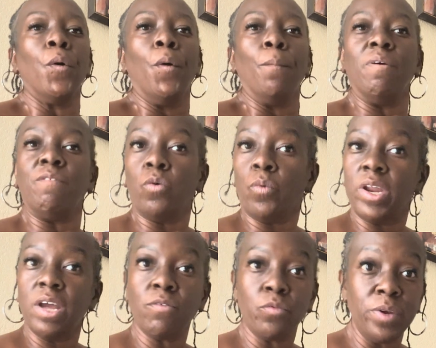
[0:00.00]
but for
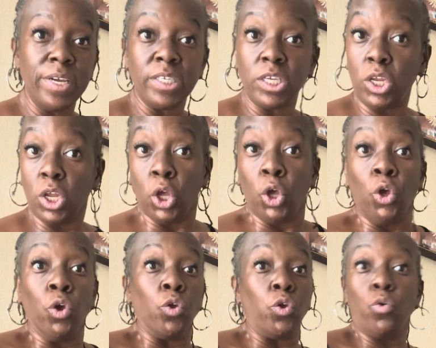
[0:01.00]
whatever reason,
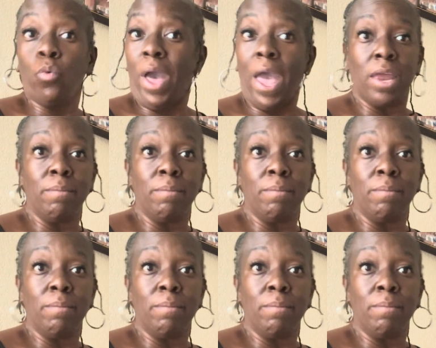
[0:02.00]
you hadn't